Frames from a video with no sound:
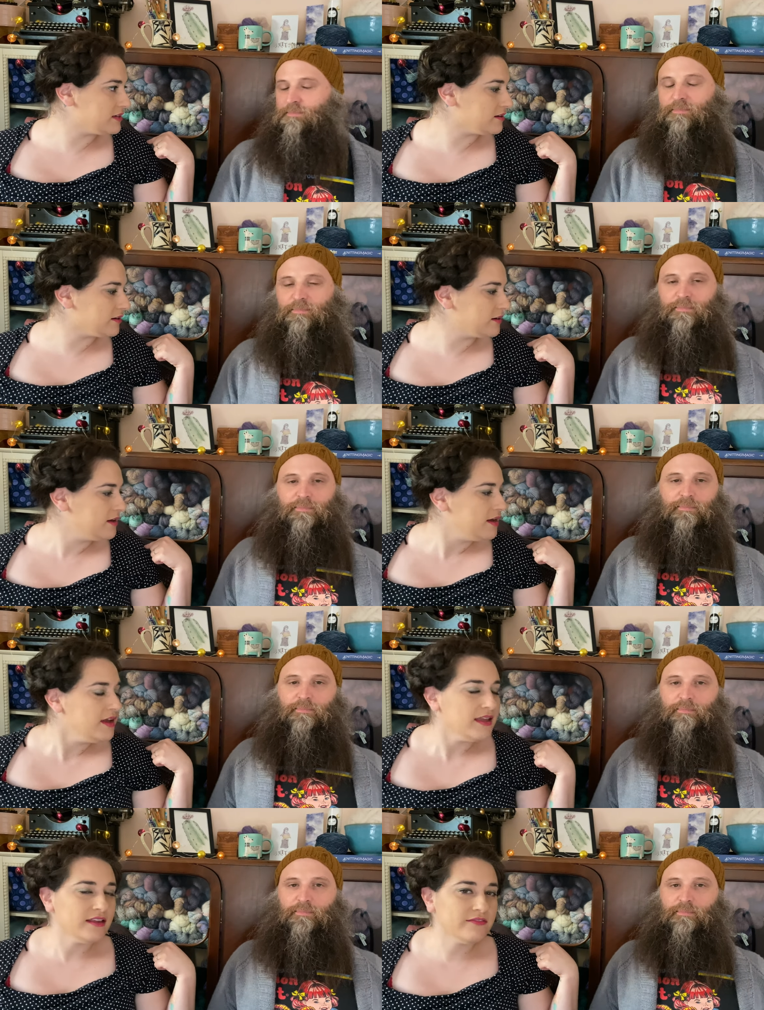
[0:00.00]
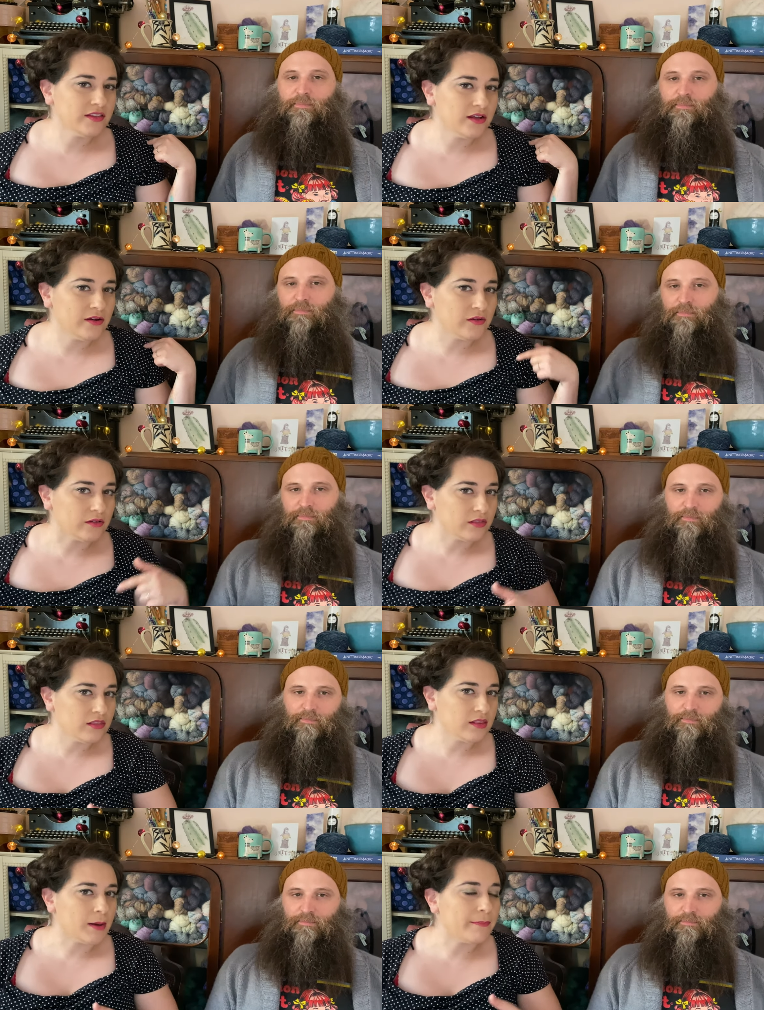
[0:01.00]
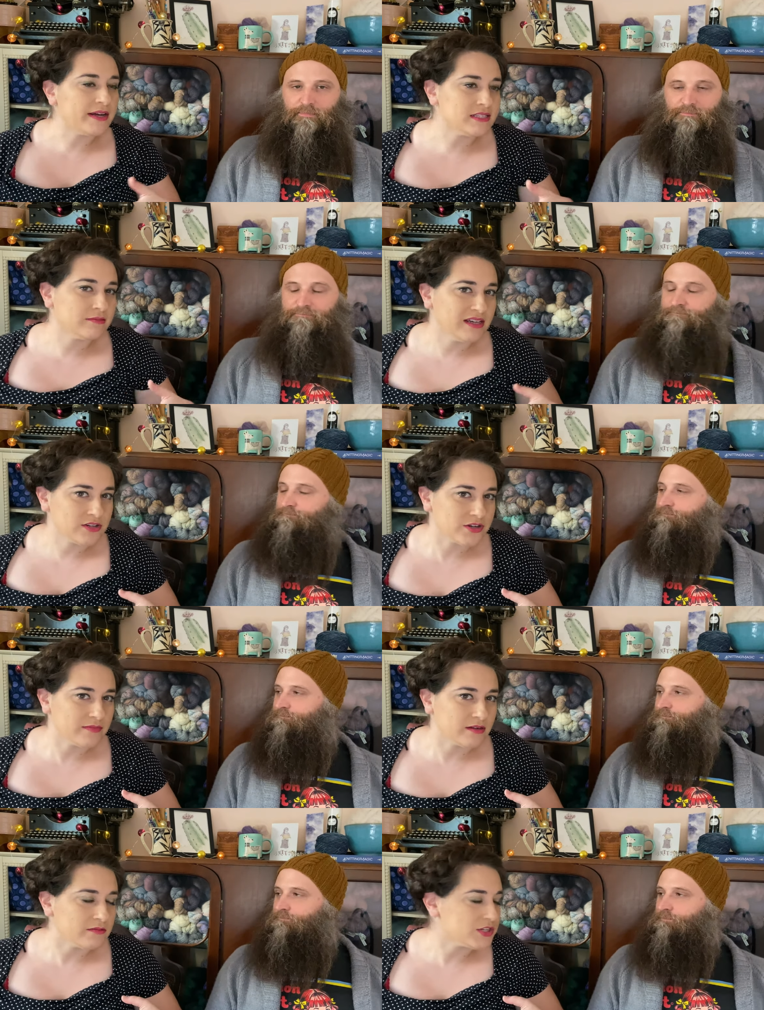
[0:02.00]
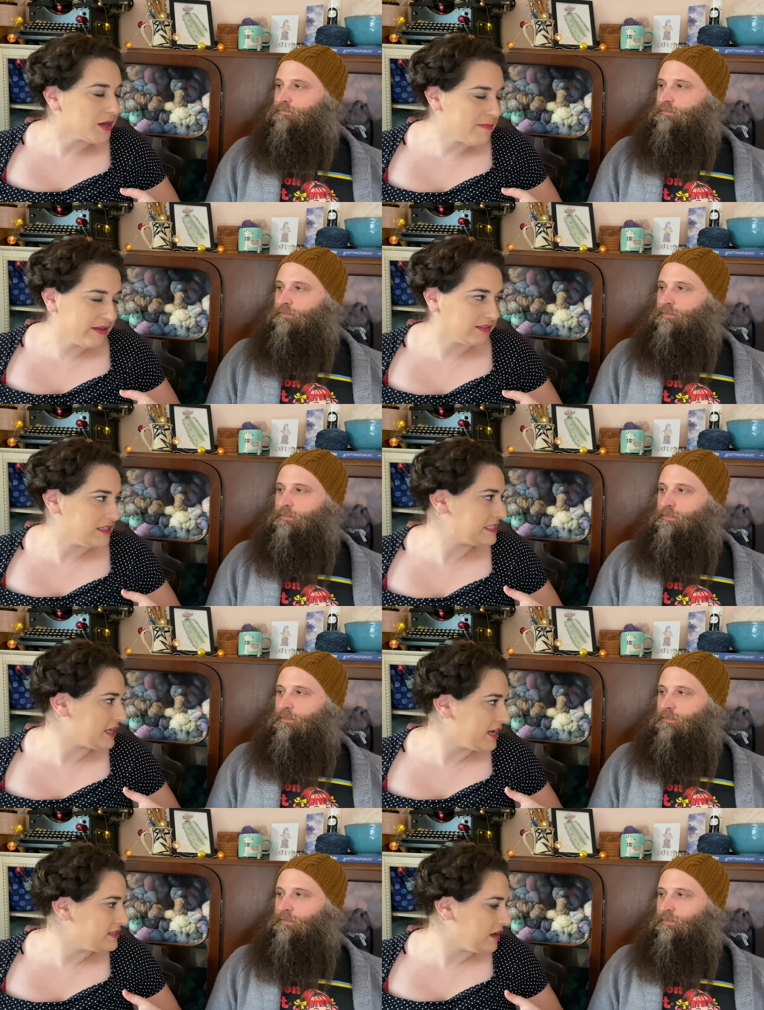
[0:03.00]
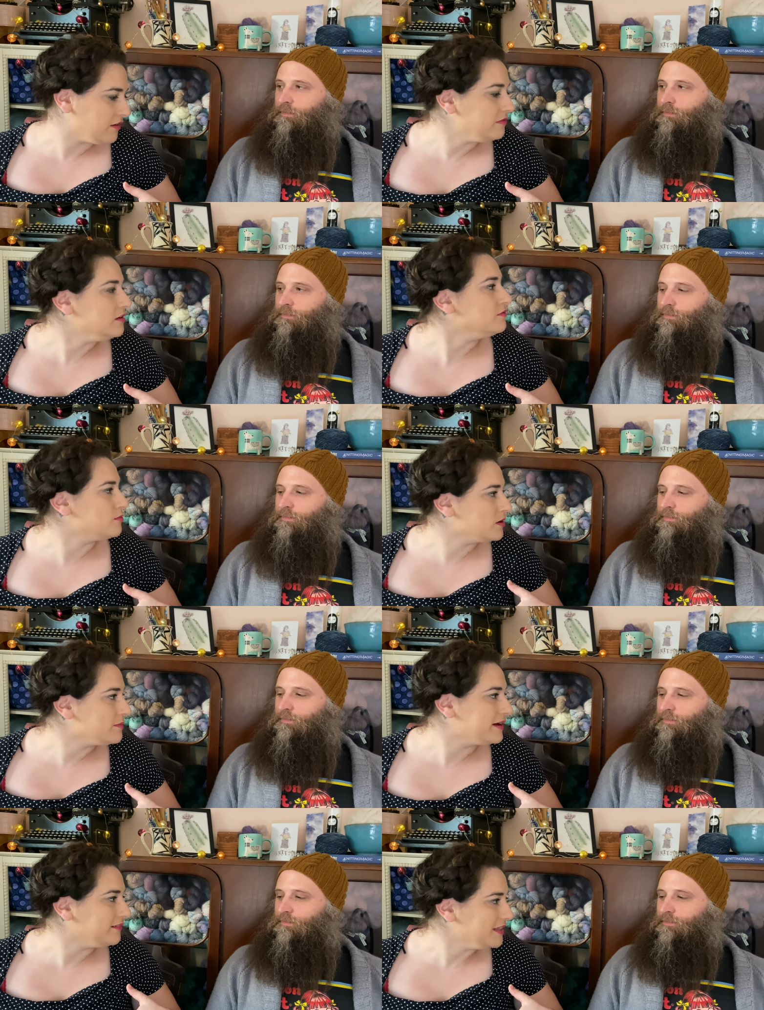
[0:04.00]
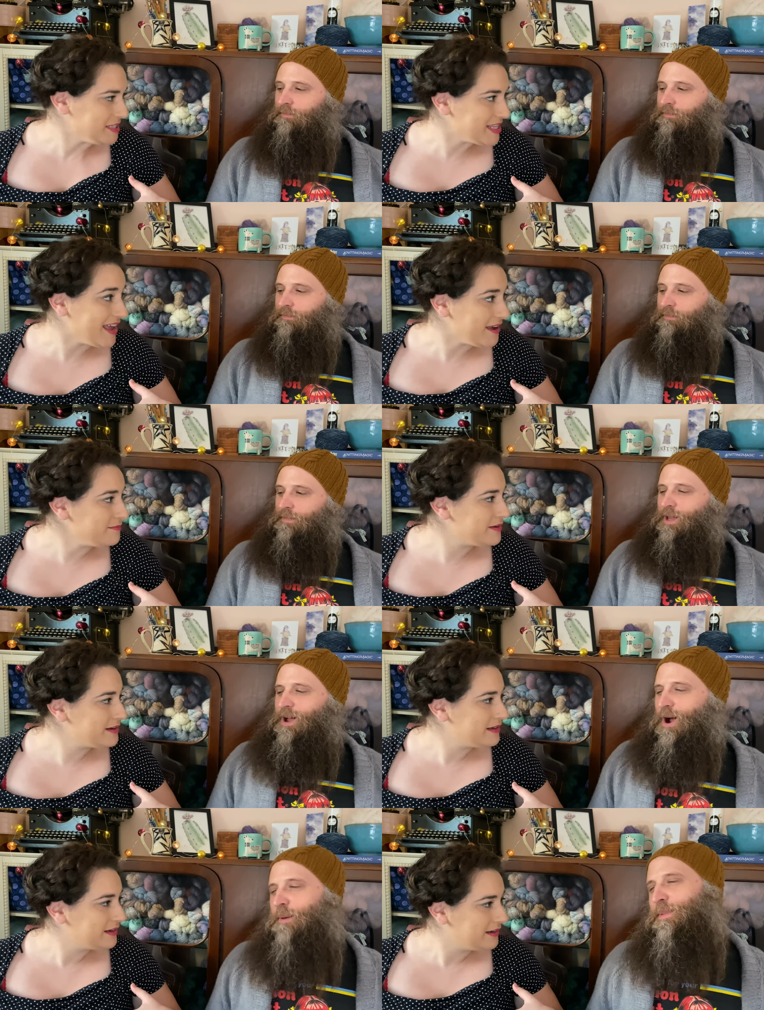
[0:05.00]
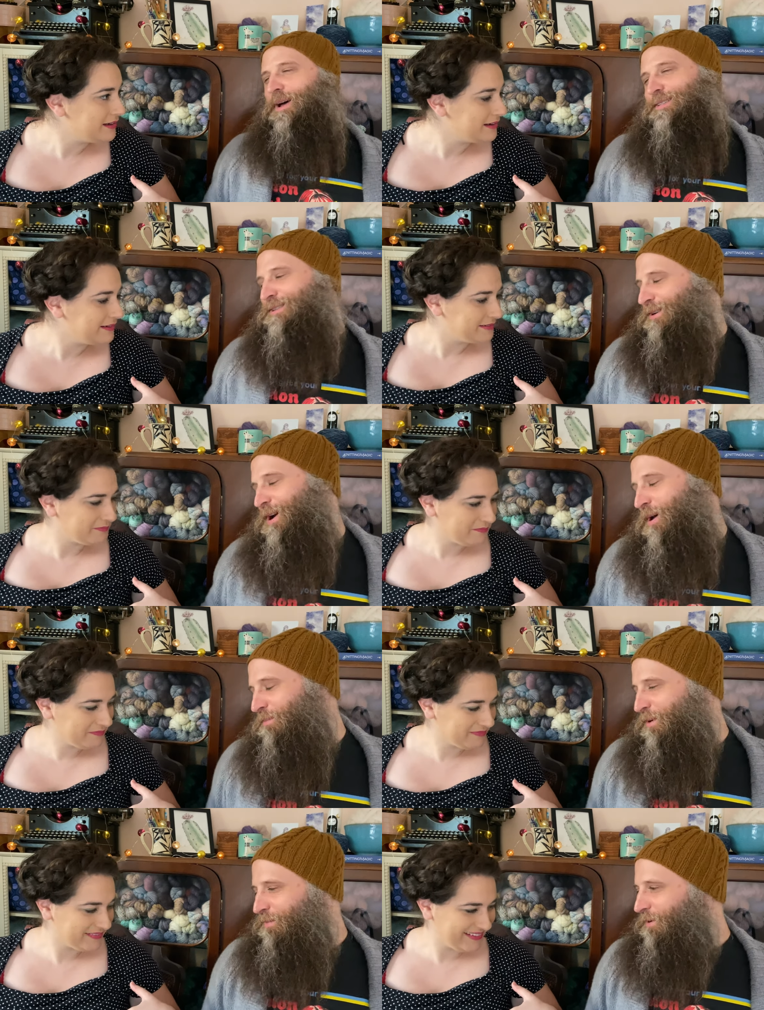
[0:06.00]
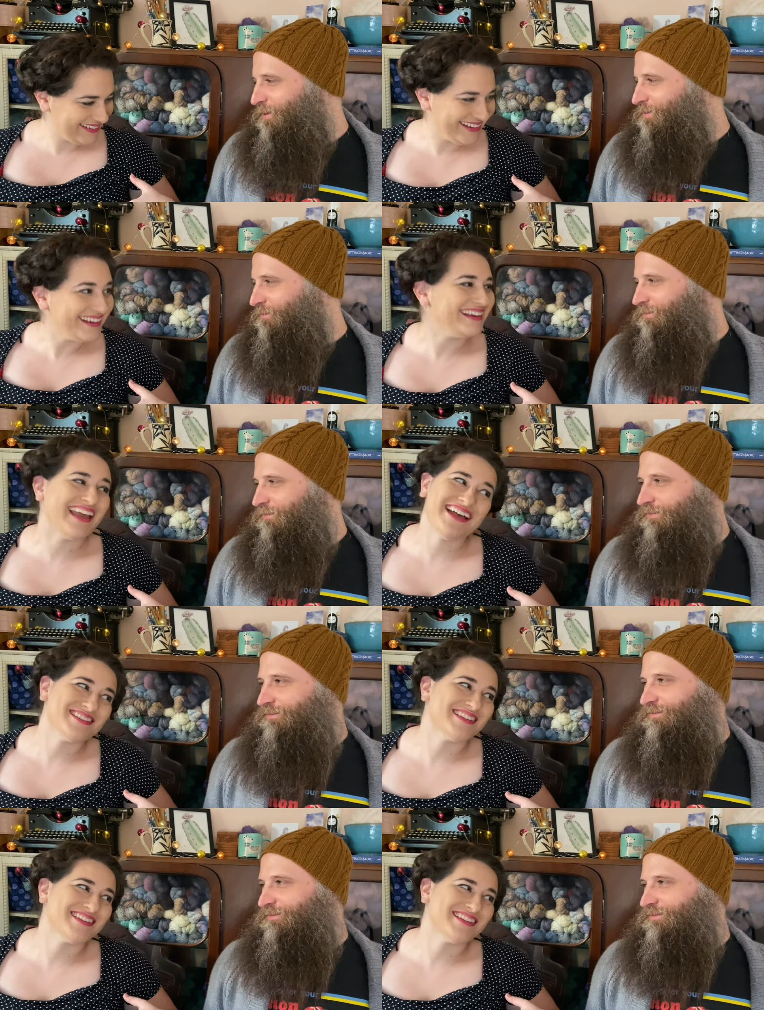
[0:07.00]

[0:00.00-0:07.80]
Speaker 1: here, even though the bust measurement, which I picked the size off of, were about the same.
Speaker 2: Our busts are comparable.
Speaker 1: Yes,